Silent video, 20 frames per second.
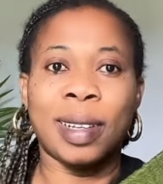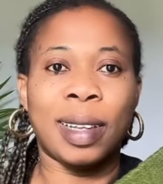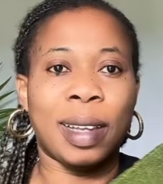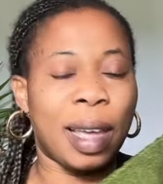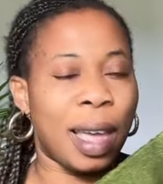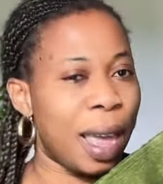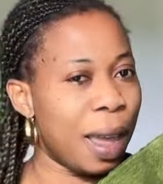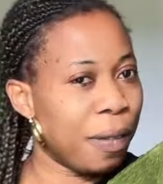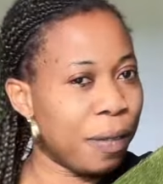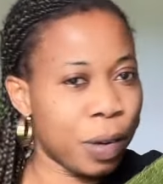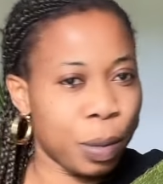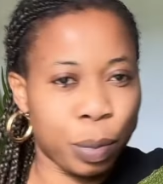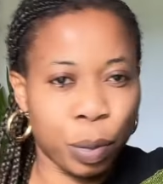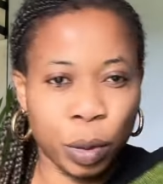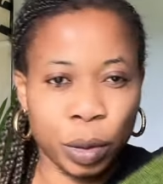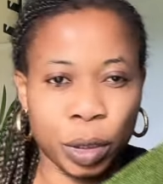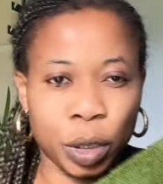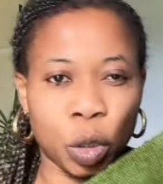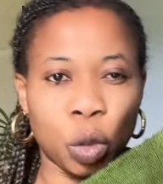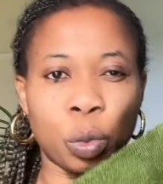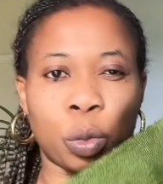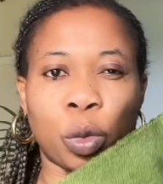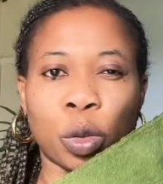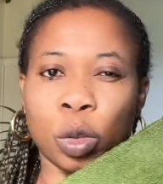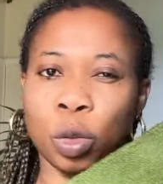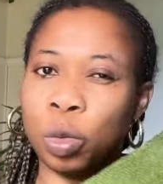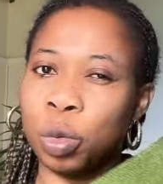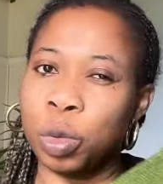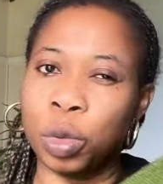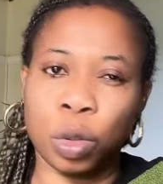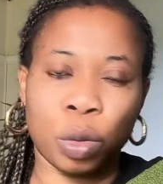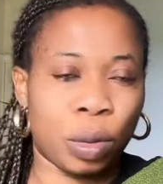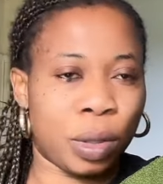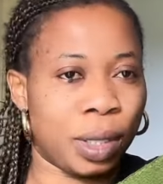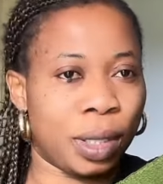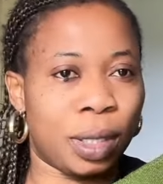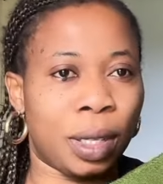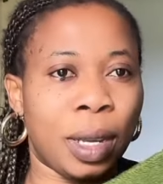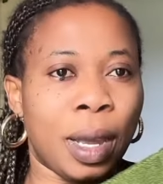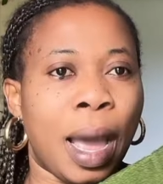Everybody, you must do
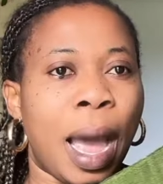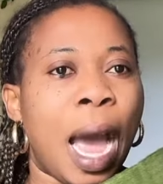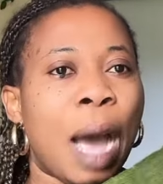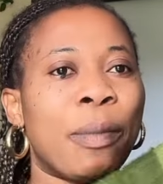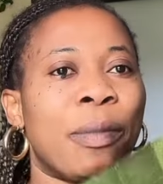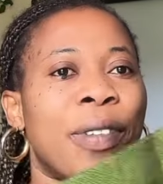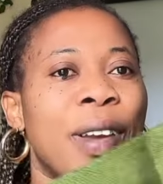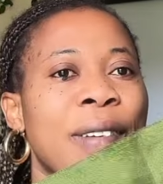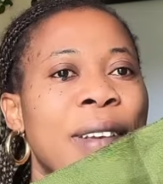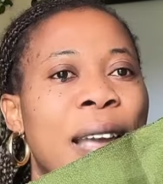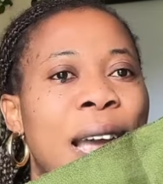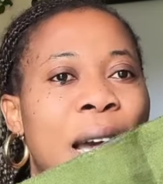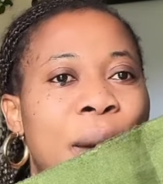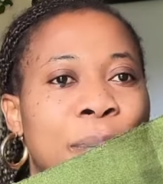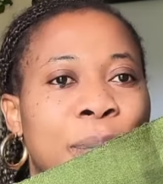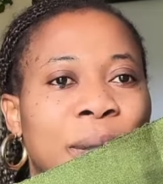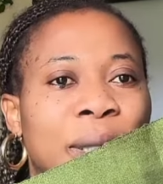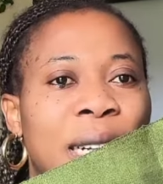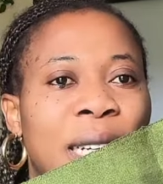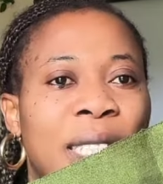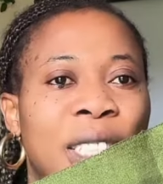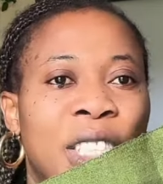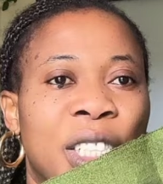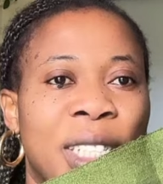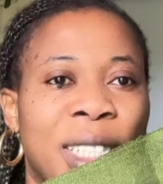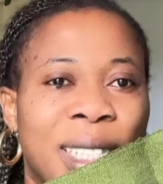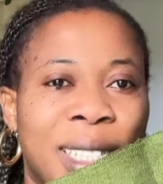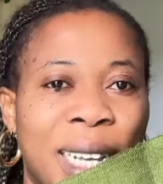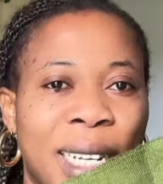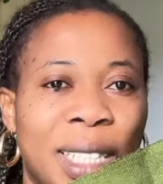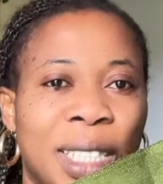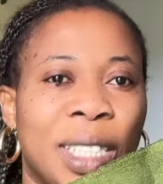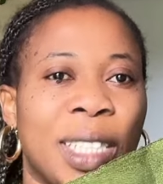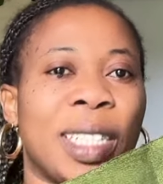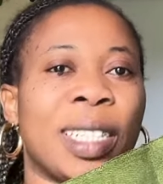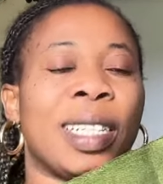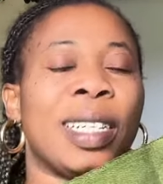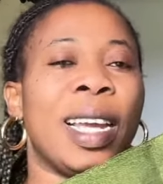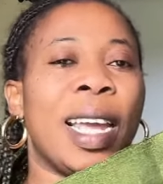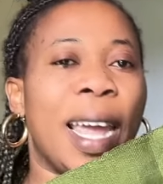something. I'm very happy that she said
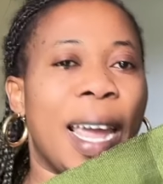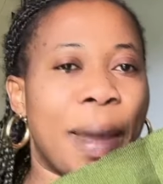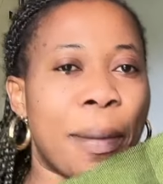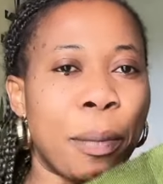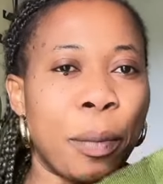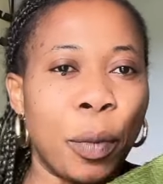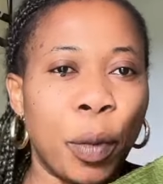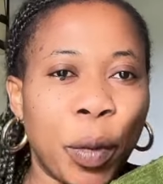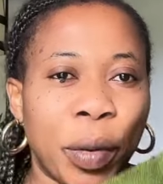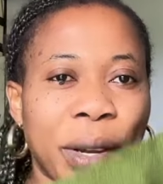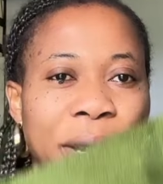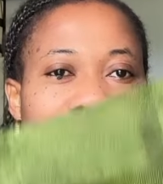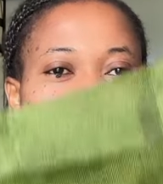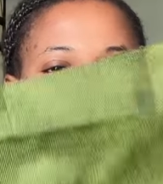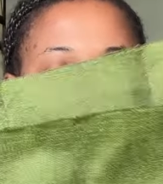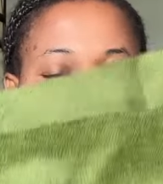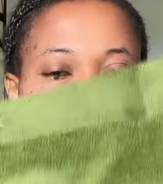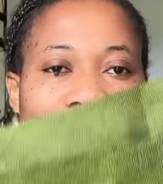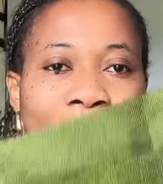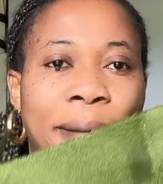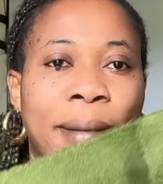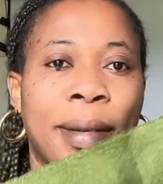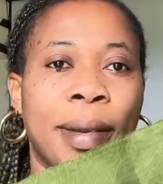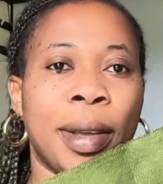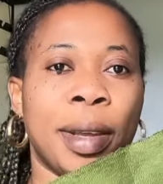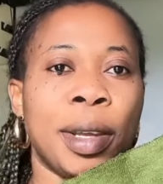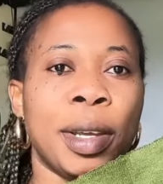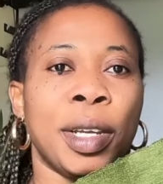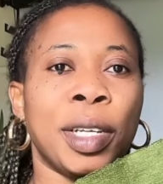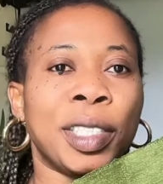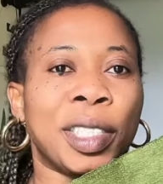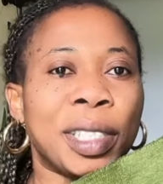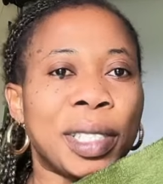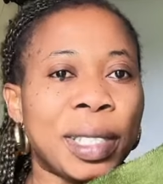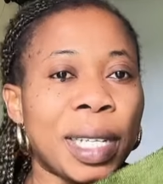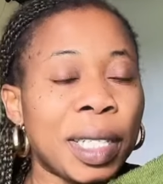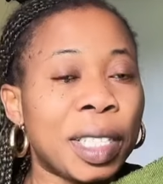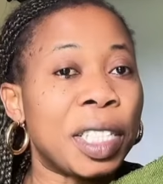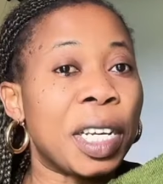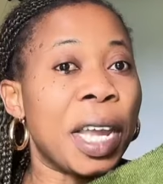she earn money now. She
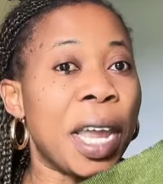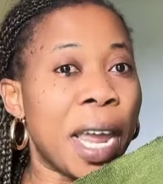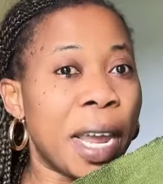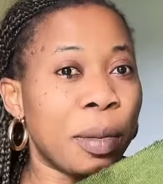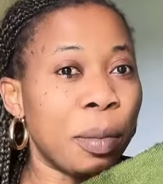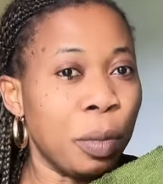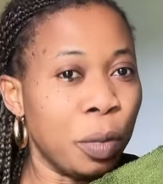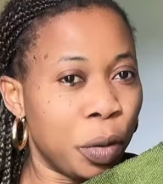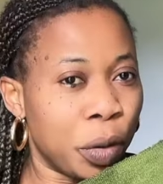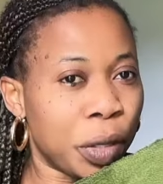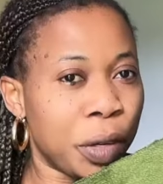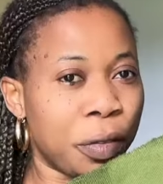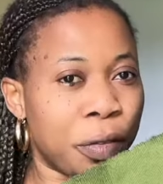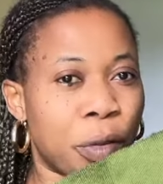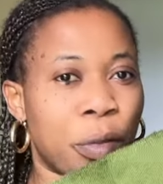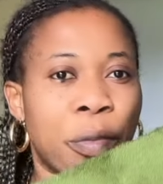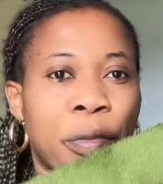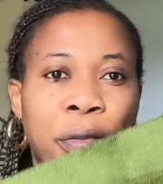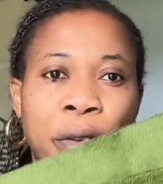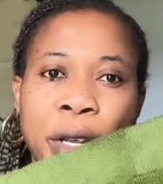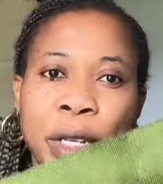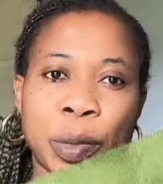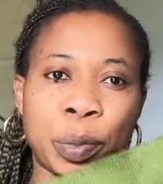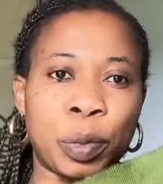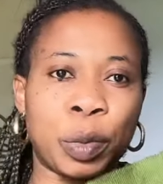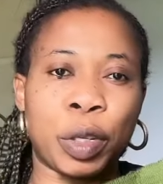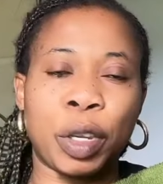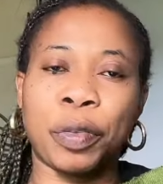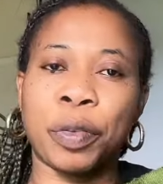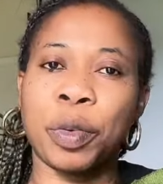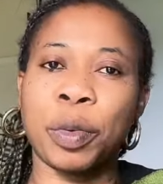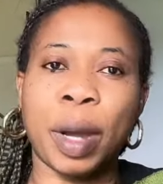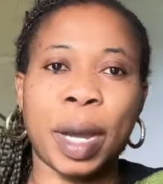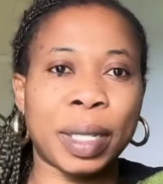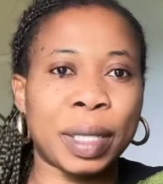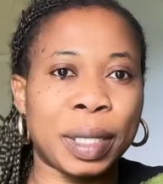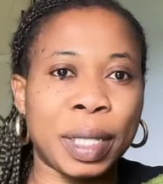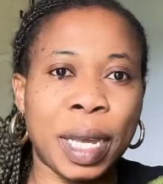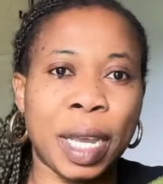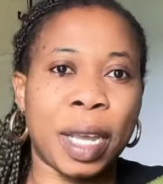said she earn money from Facebook. If you are
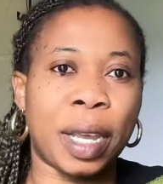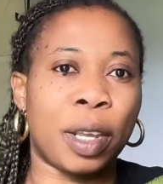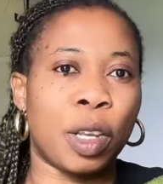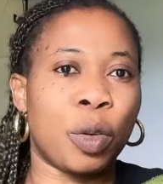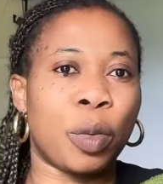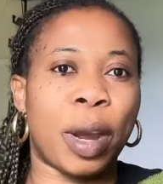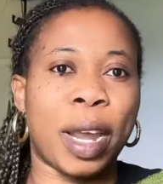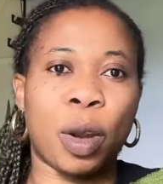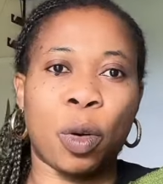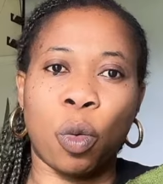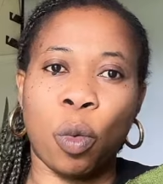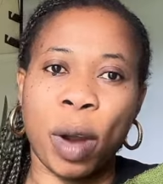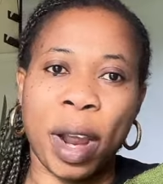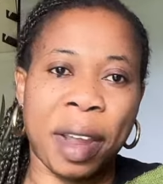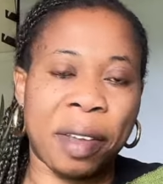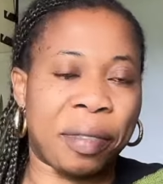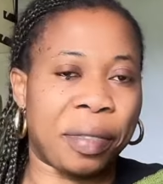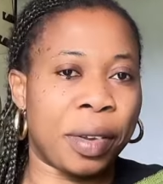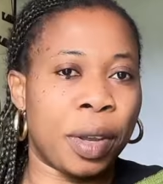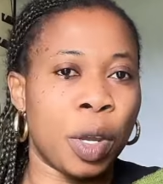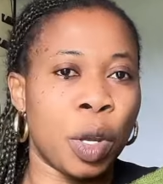there, you are a wife,